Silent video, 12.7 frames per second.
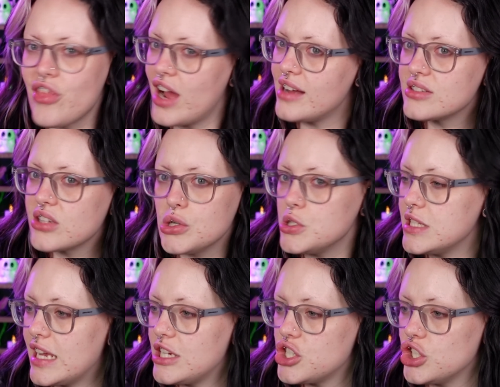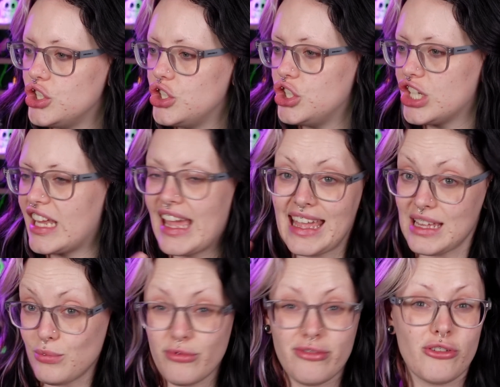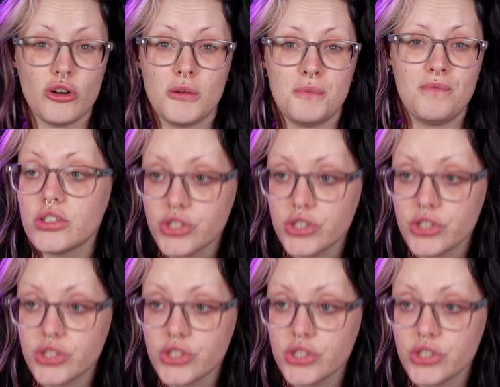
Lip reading: that association came from.